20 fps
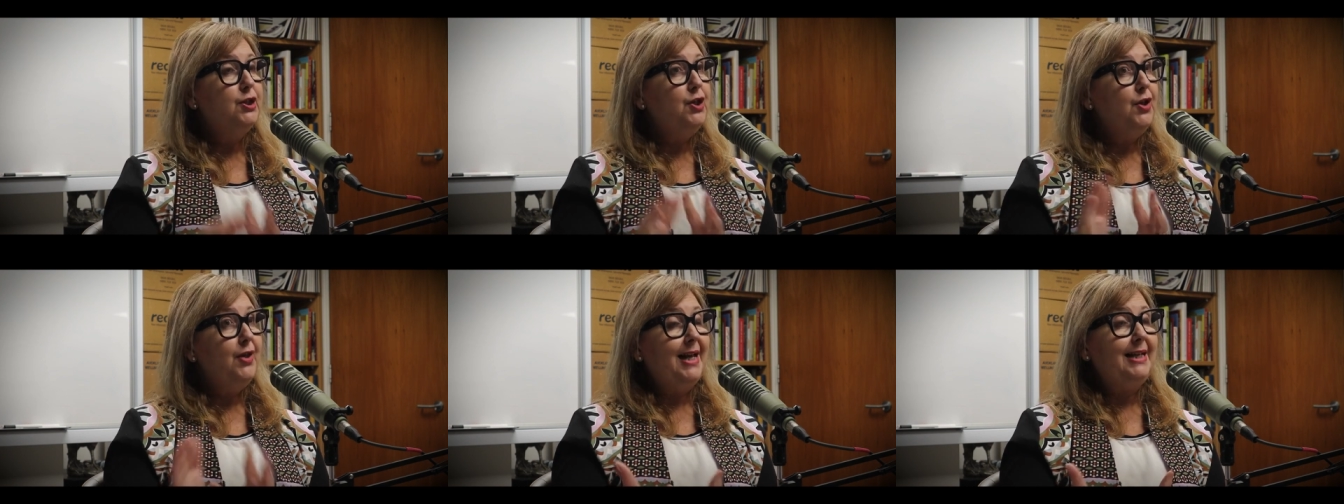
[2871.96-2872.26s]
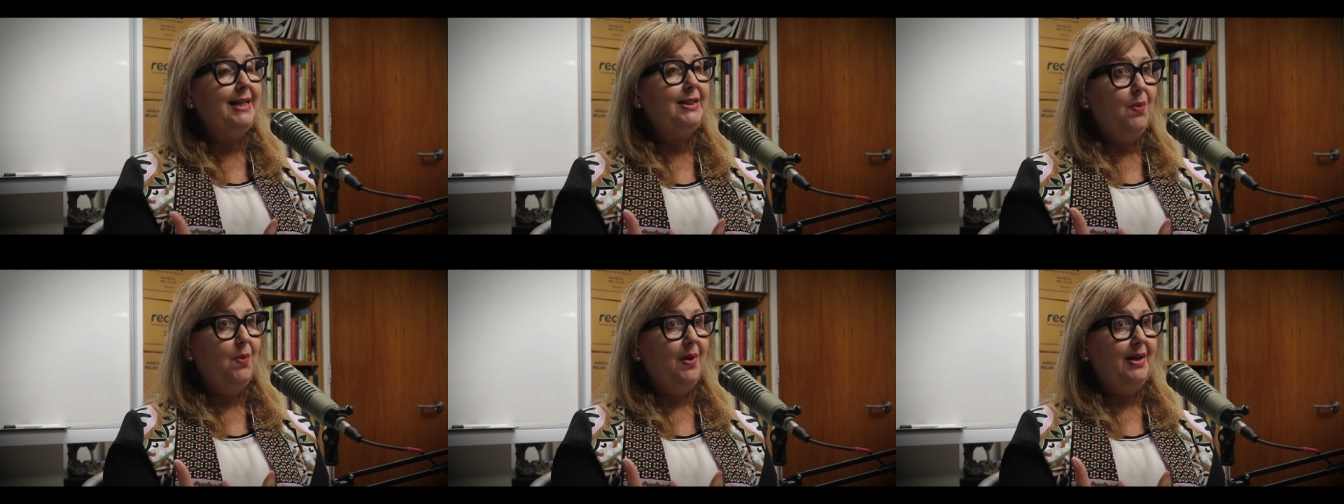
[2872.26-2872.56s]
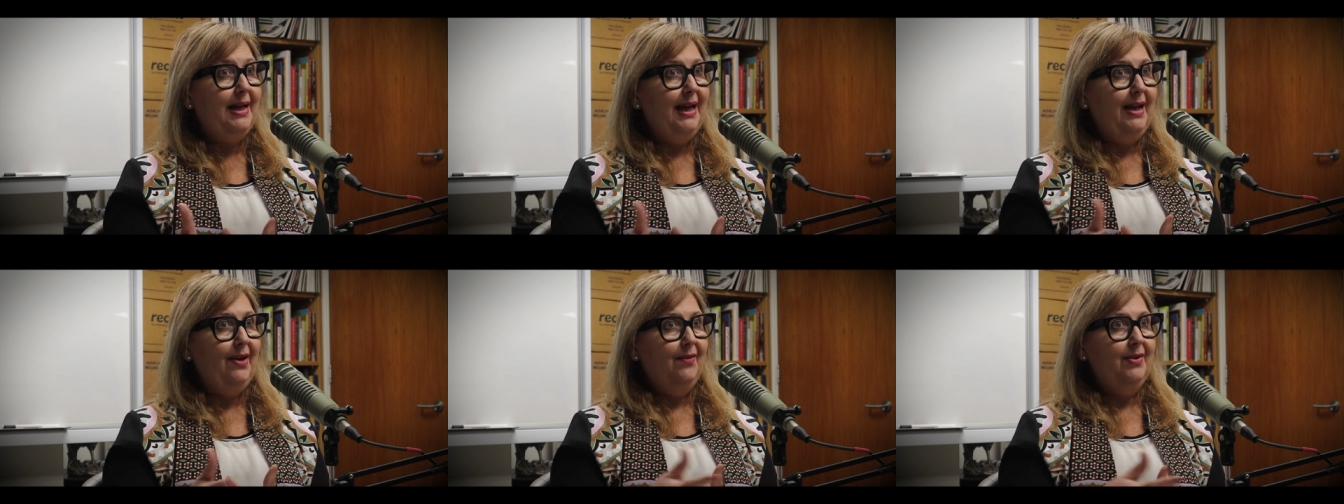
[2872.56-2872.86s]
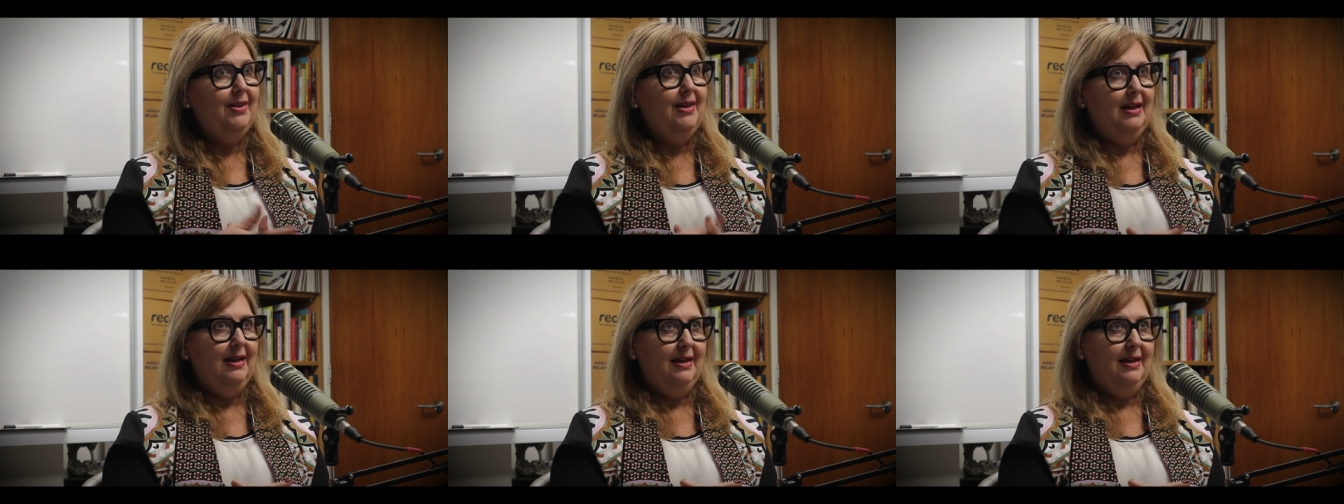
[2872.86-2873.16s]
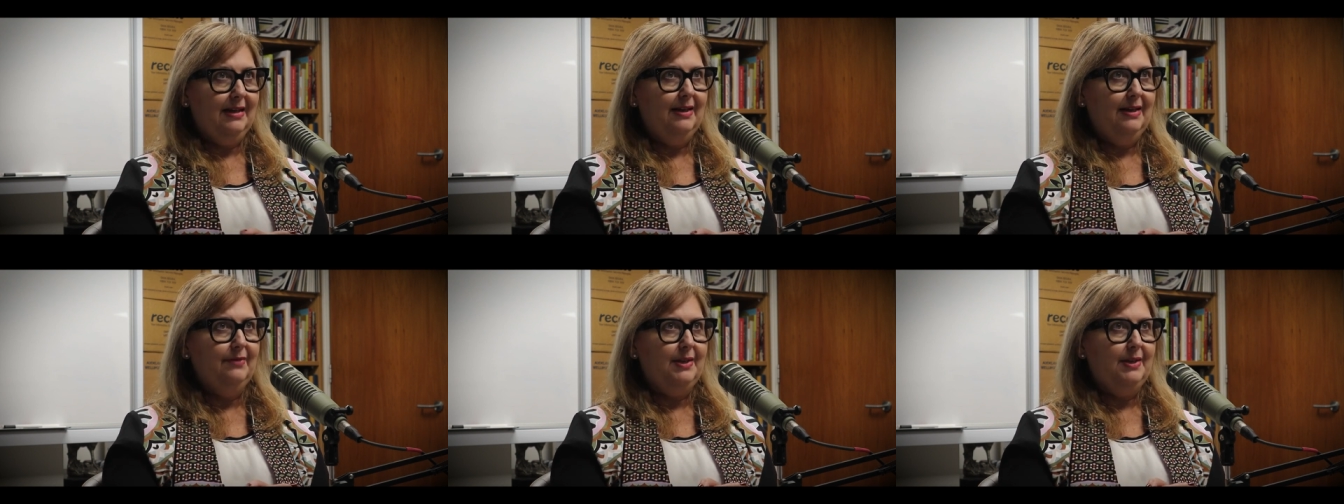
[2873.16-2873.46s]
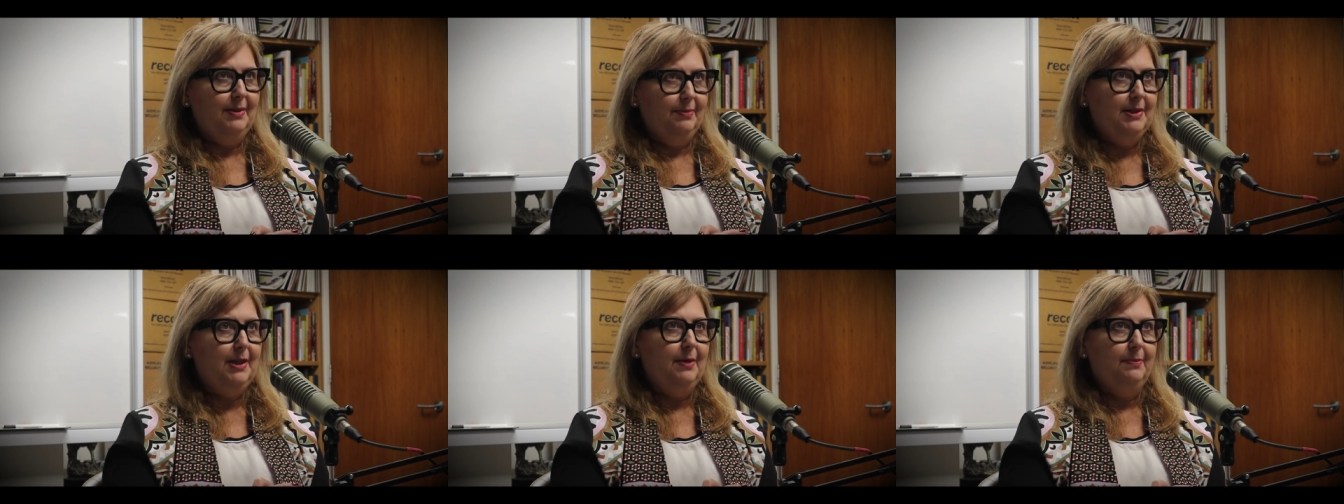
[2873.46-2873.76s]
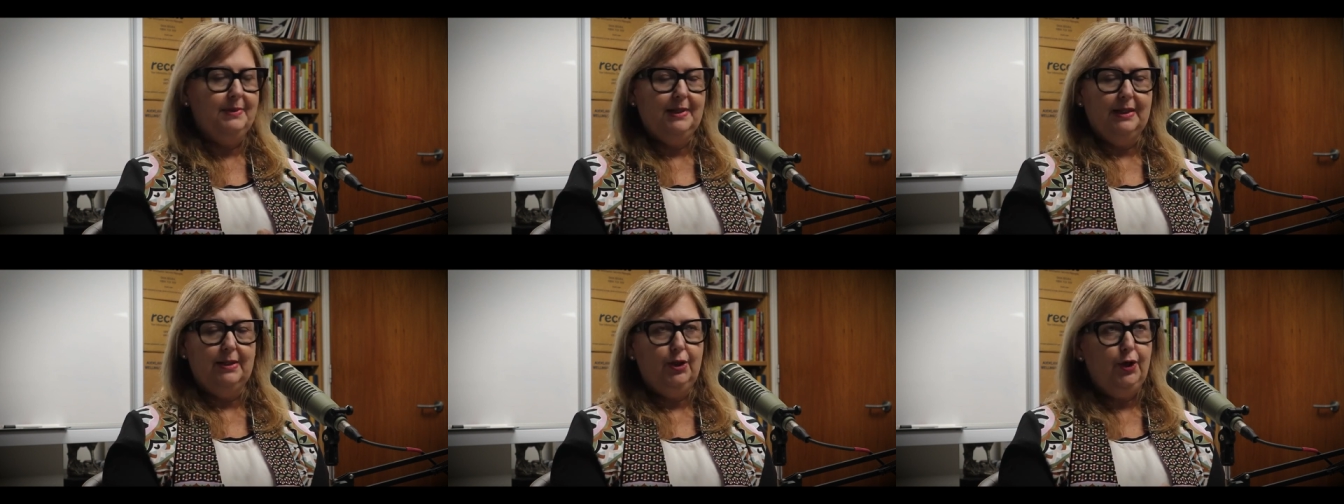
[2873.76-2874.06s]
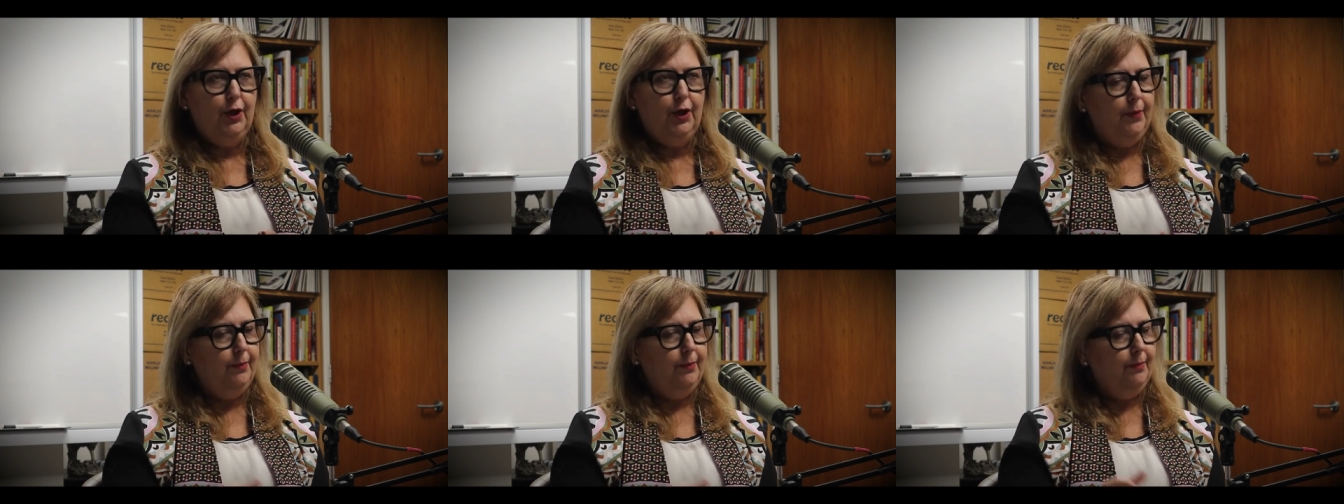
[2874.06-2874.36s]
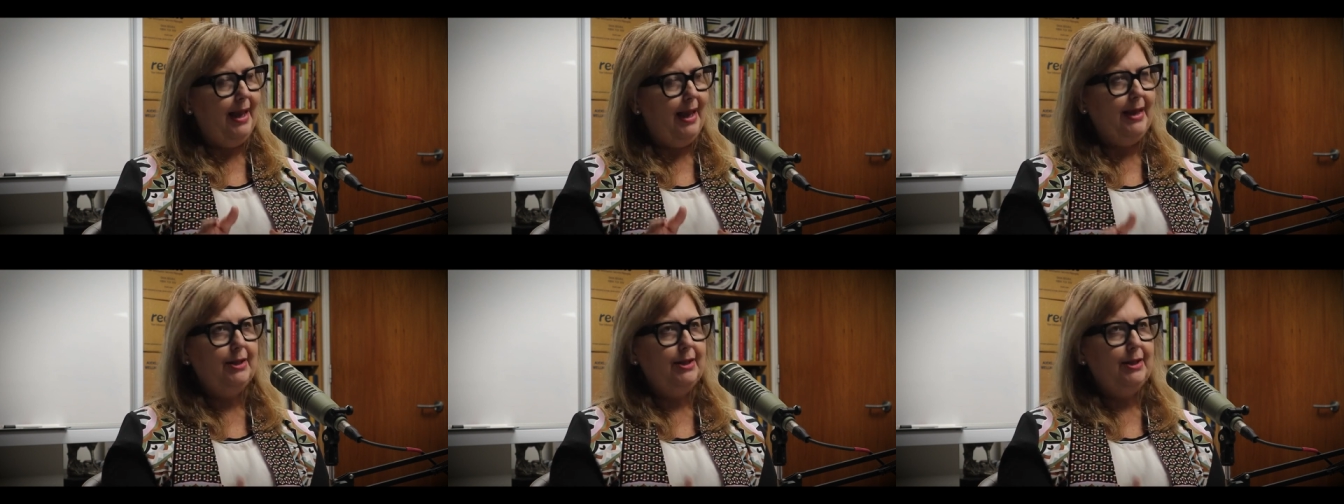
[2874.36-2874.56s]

So that's one area that I'd give some tips in, you know,